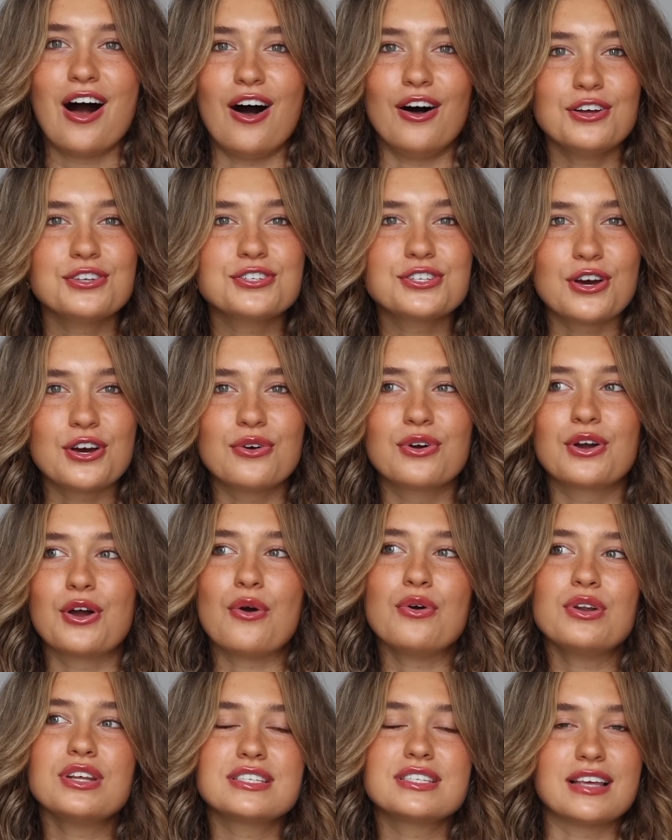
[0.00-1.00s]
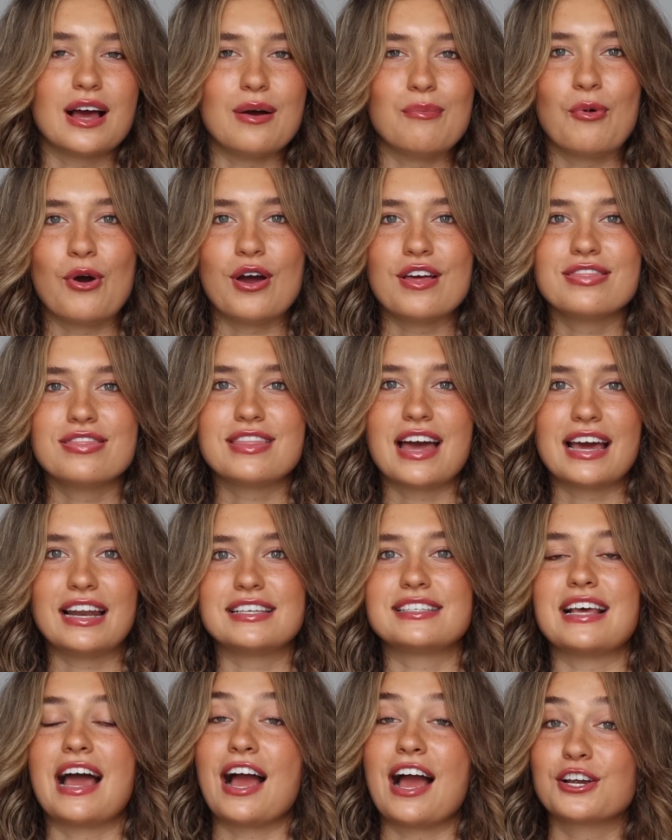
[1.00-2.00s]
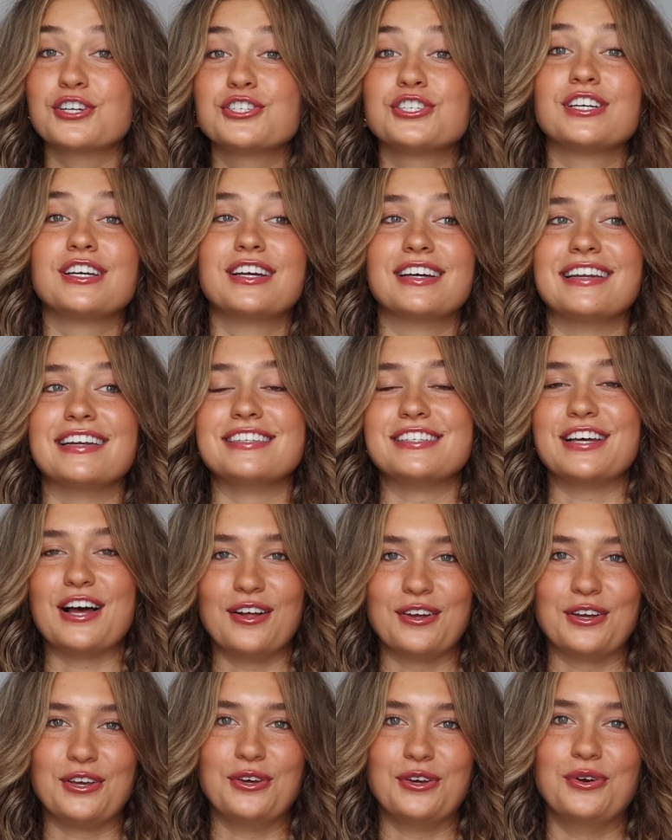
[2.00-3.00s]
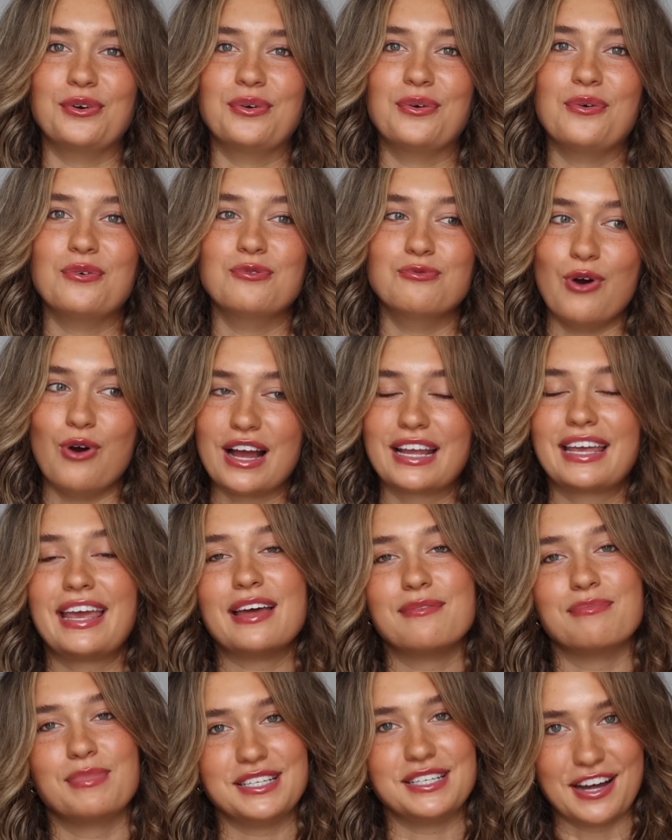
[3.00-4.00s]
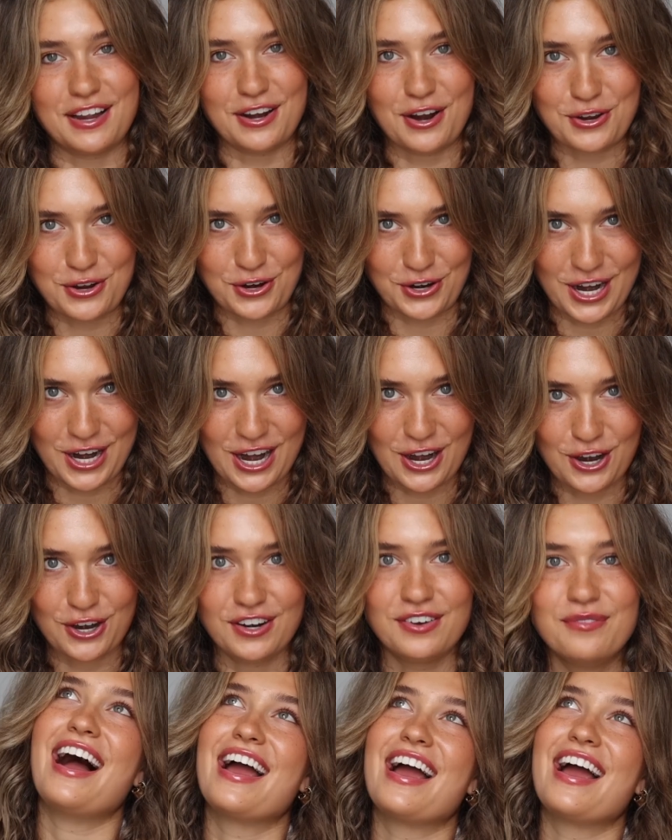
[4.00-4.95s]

Also, go to someone that is actually going to tell you what can be done on your hair.